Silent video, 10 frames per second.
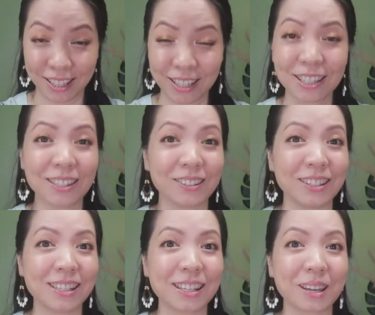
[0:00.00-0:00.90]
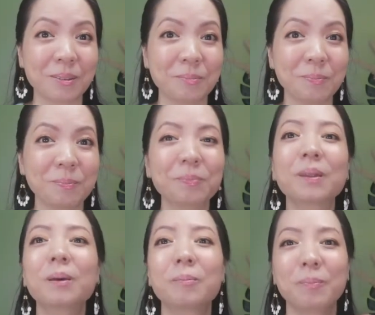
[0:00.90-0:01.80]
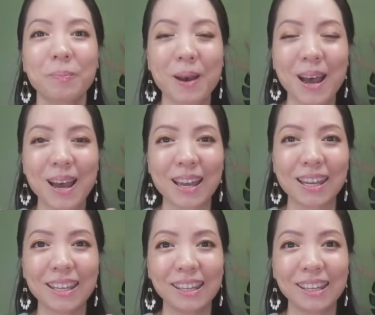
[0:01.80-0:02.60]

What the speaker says: See you next time. Bye!